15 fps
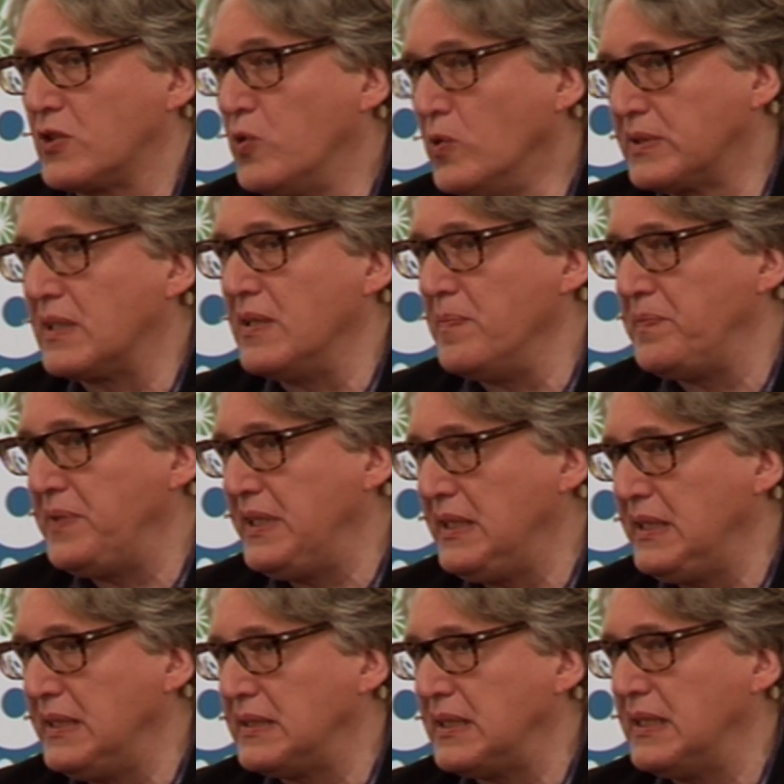could
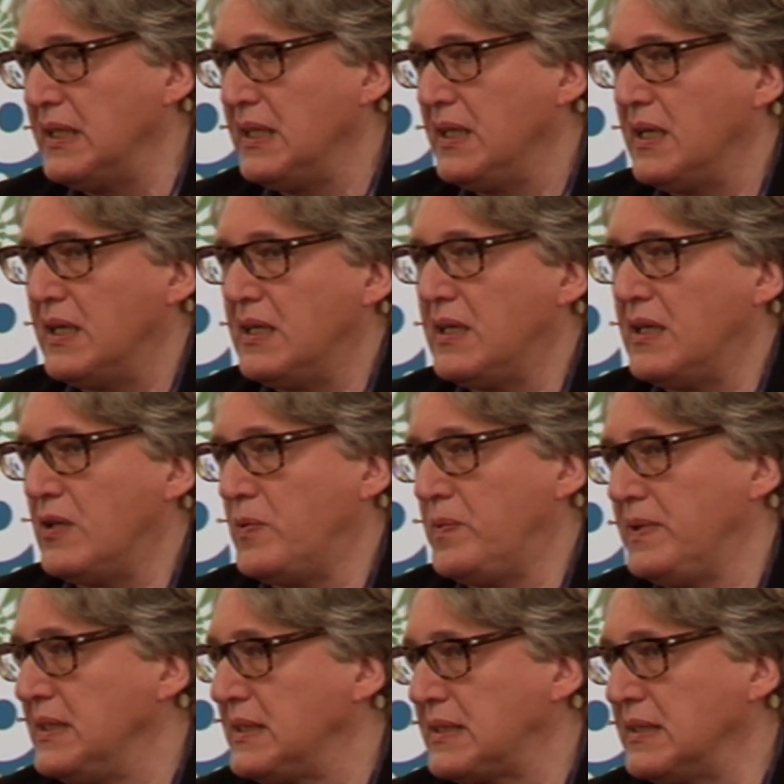compete
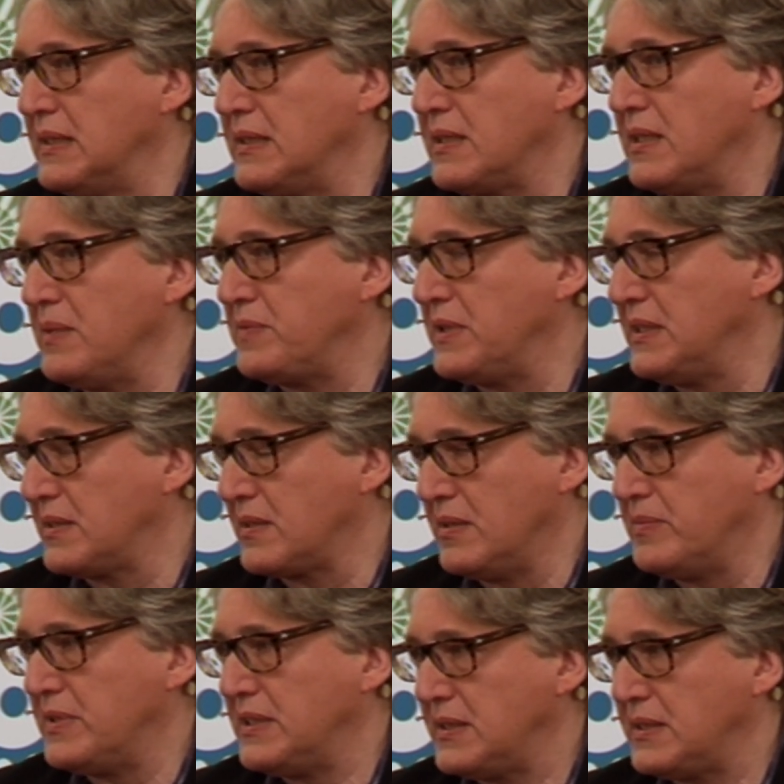with capitalist
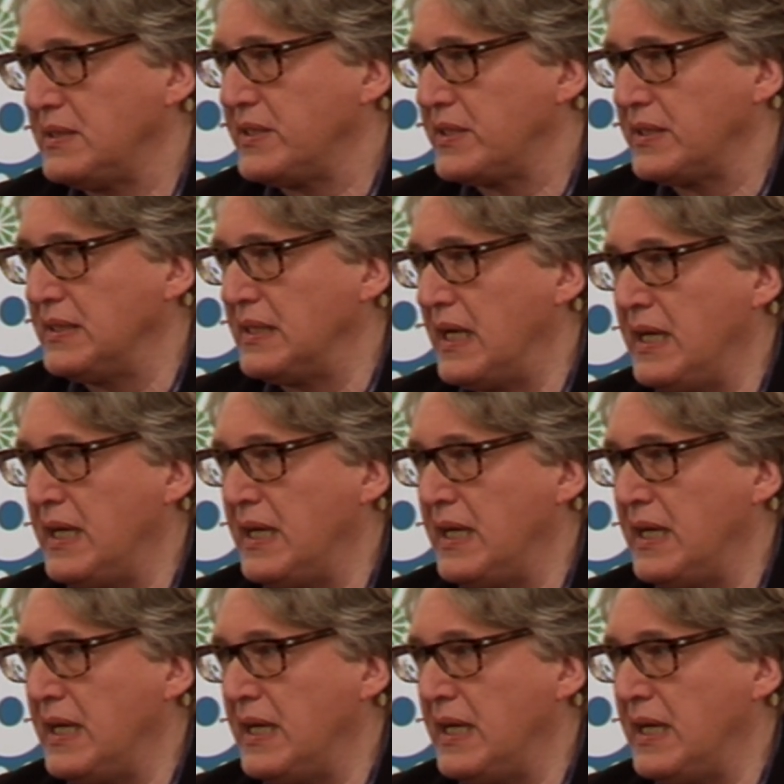globalization.